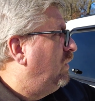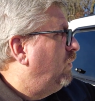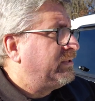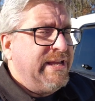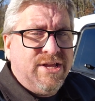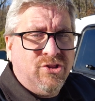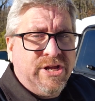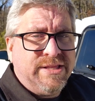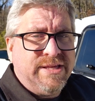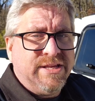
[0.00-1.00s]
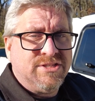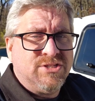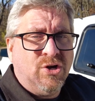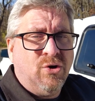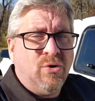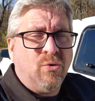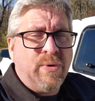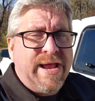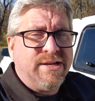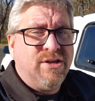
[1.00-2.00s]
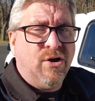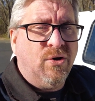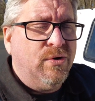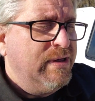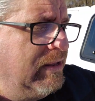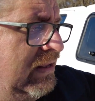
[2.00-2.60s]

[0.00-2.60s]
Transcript: Well, take a look at this. So Radco